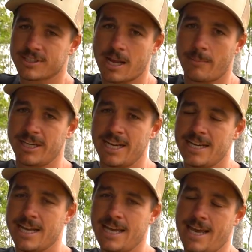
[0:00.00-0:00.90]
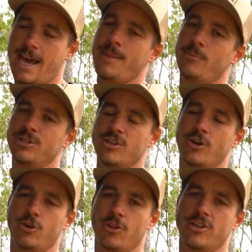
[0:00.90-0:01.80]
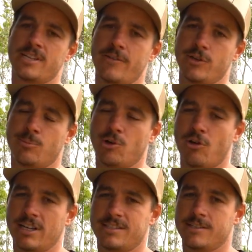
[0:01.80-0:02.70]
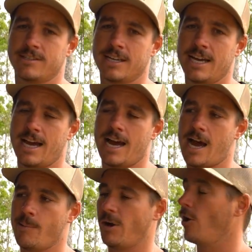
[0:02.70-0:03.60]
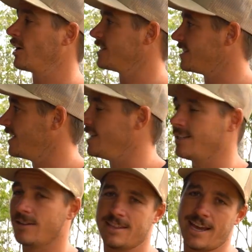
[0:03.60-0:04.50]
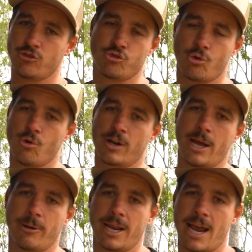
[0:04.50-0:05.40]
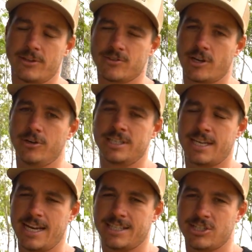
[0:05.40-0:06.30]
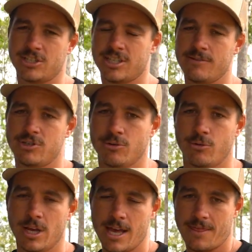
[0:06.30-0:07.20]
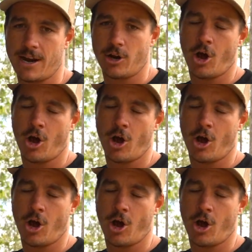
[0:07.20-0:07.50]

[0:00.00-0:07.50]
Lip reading: coming in, and then we turn on those heavy appliances, I can see that draw going out. So it just gives you that